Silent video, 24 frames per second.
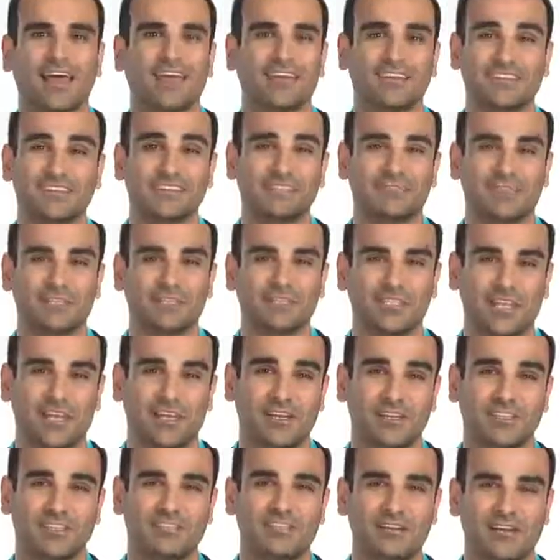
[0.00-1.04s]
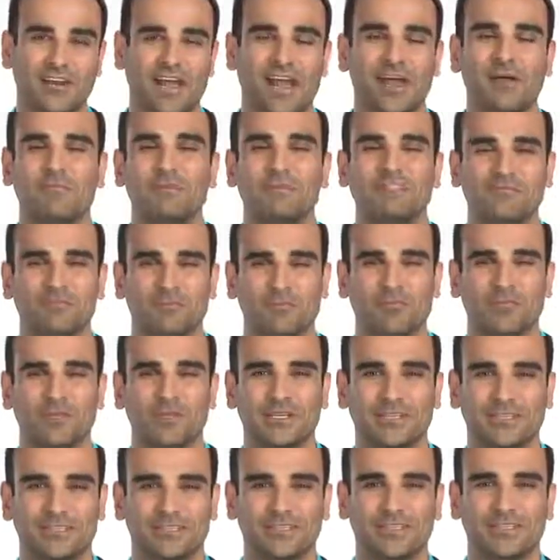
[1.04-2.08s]
Adding this functionality to your app is a
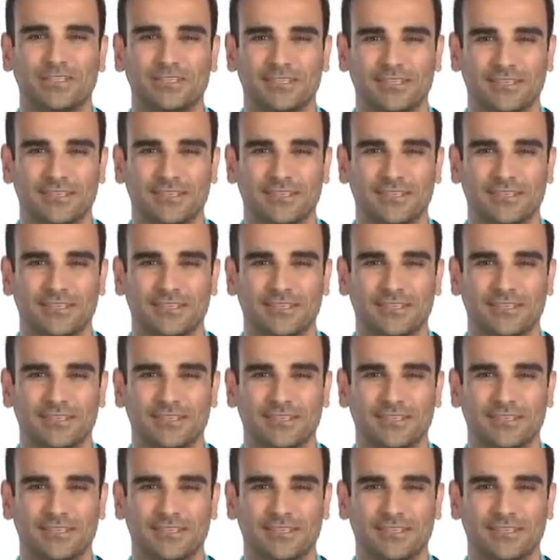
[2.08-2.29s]
breeze.